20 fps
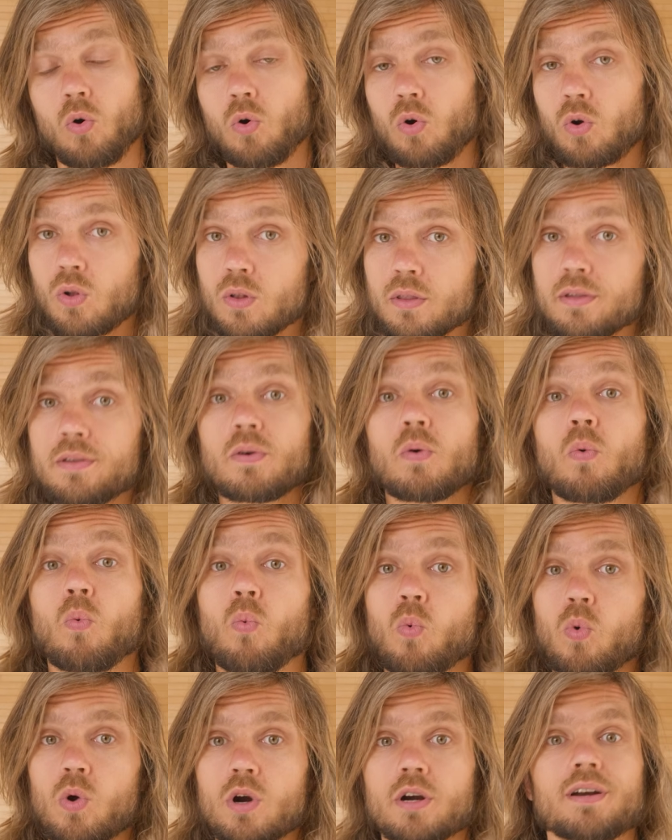Old,
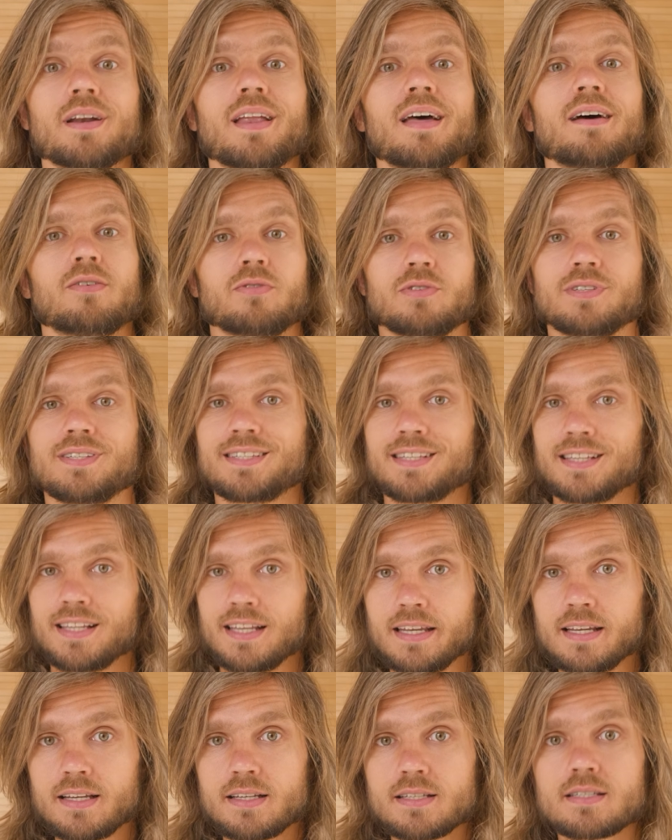worn out
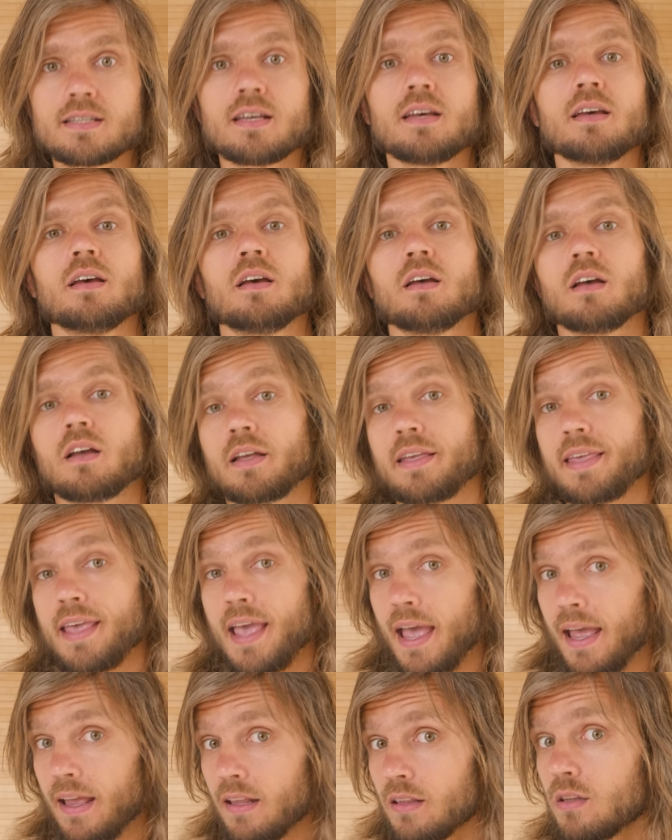slings
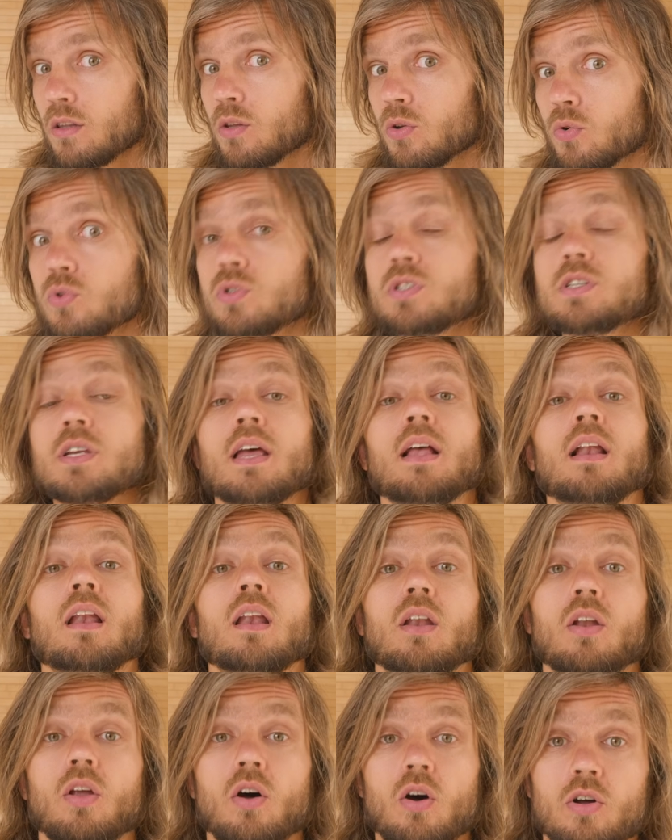can lose a
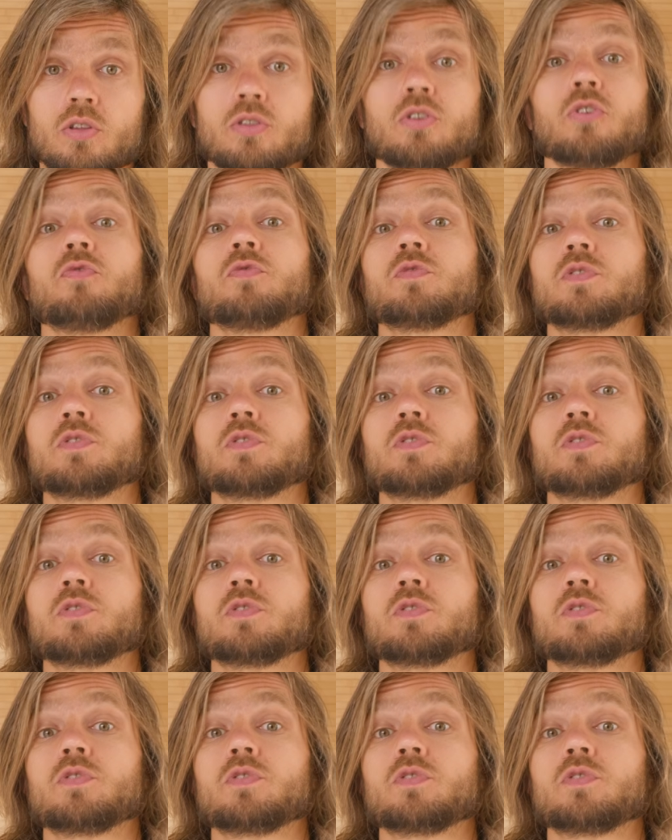lot of